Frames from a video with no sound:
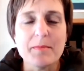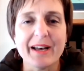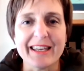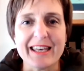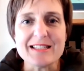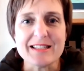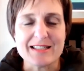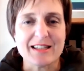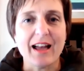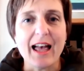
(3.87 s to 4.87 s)
My guest
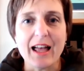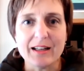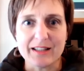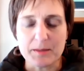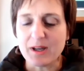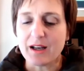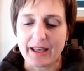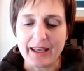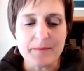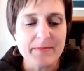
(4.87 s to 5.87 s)
is Diane
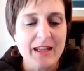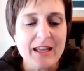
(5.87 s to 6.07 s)
Desmarais.